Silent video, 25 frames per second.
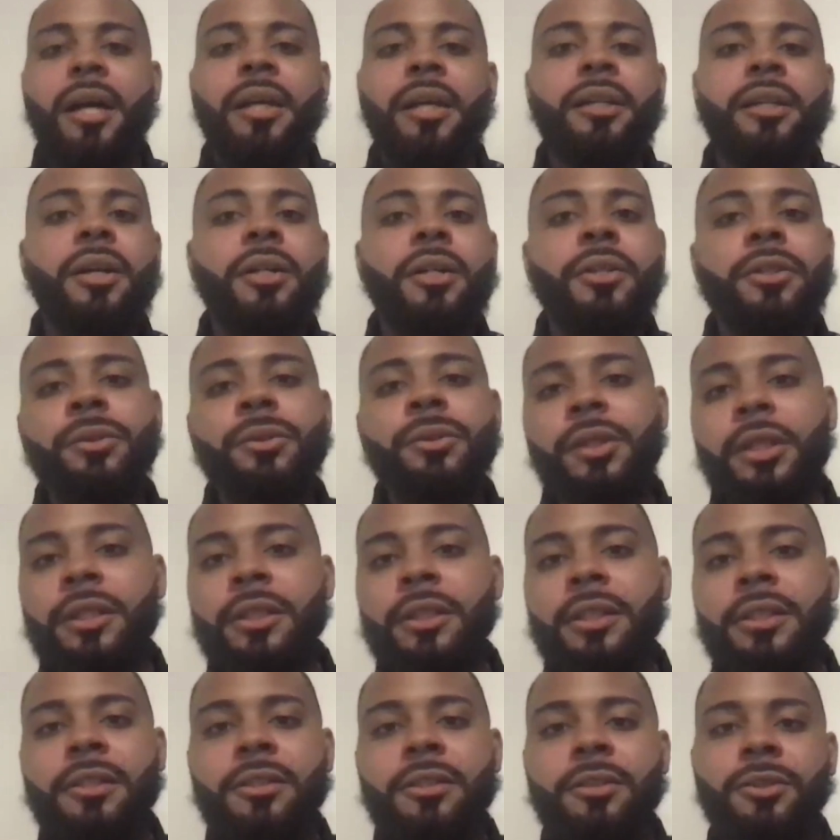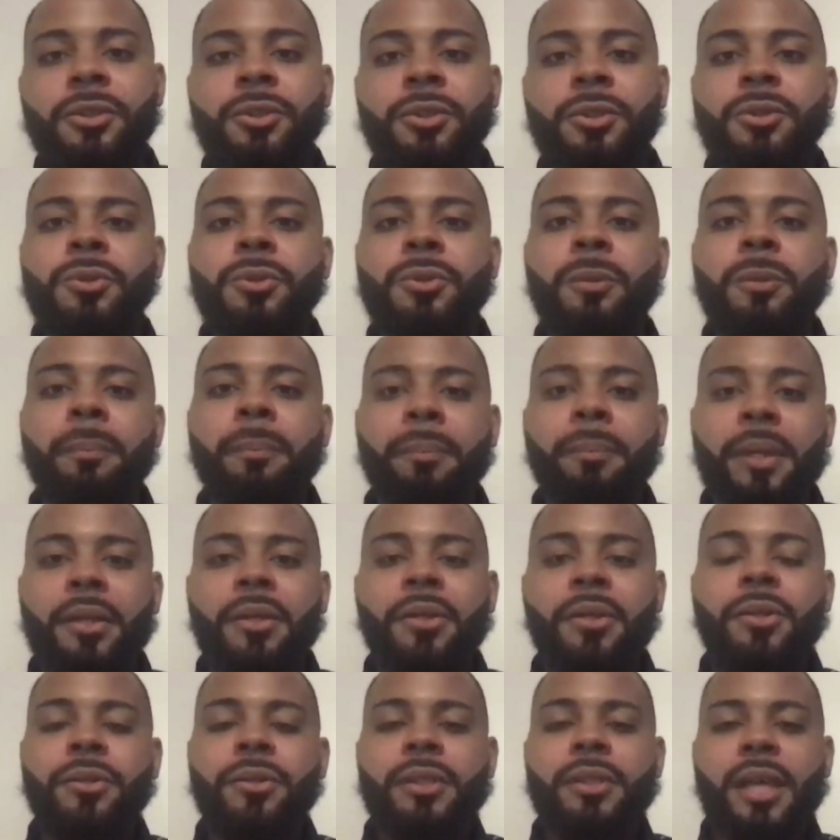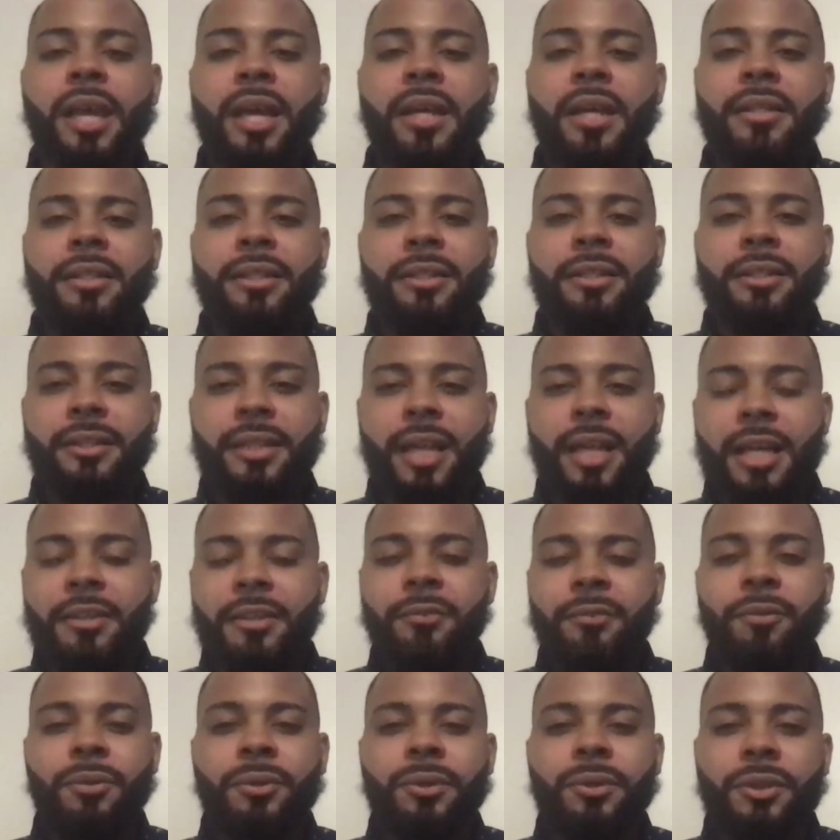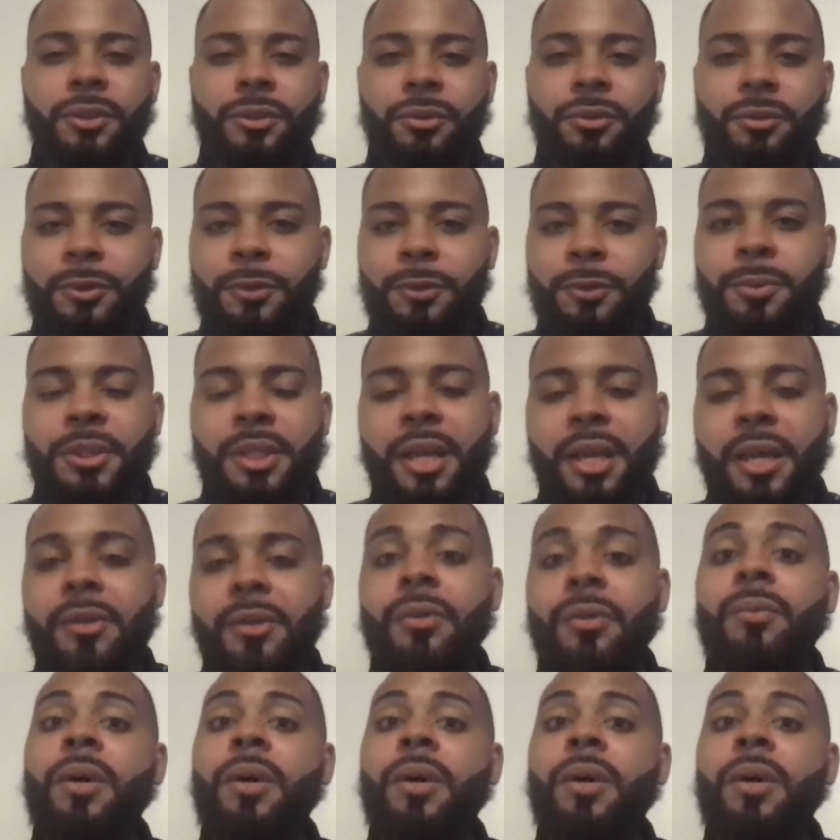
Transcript: Are you looking to build a successful YouTube channel?